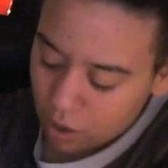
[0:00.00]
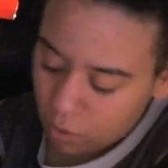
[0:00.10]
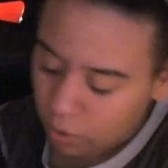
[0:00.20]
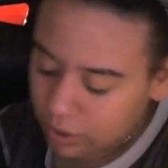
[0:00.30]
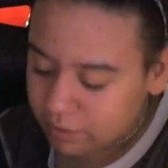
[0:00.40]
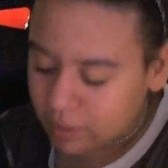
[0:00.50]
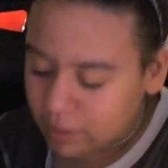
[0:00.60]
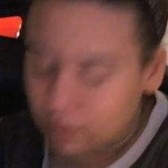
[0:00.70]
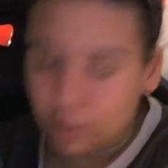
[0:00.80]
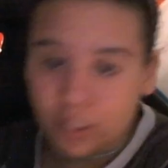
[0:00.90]
or
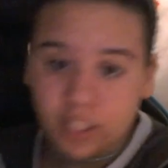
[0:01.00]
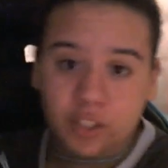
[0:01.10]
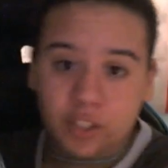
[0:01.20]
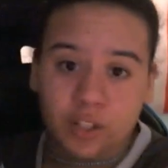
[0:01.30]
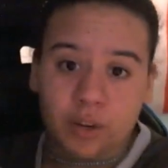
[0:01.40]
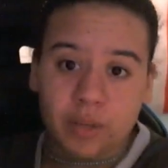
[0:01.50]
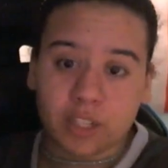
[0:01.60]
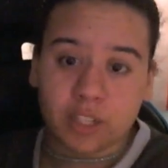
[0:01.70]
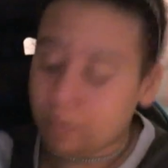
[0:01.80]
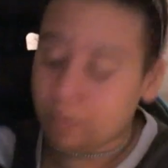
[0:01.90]
even your disc could go
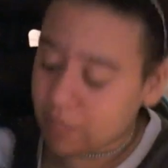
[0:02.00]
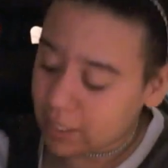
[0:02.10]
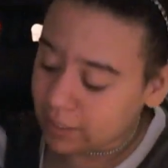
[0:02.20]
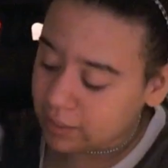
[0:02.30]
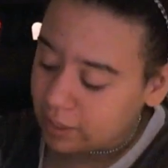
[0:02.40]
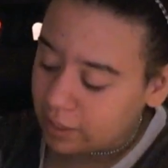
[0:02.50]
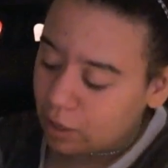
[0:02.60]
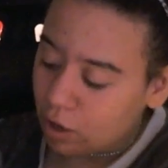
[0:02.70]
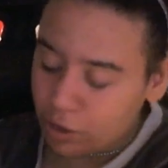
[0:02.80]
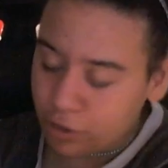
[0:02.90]
here. So I'm thinking this is like a
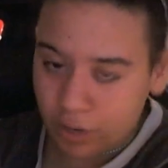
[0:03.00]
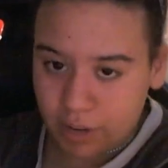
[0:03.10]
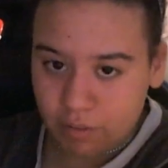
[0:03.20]
hard drive,